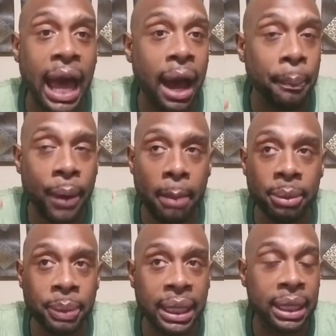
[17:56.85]
I'll
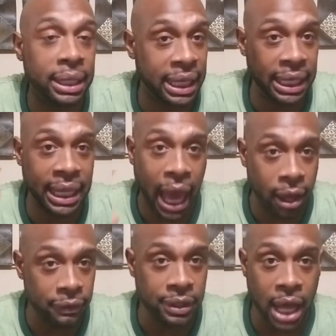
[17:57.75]
probably be getting
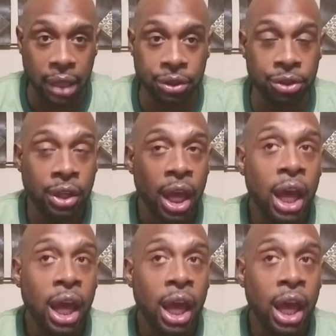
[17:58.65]
out of the doctor.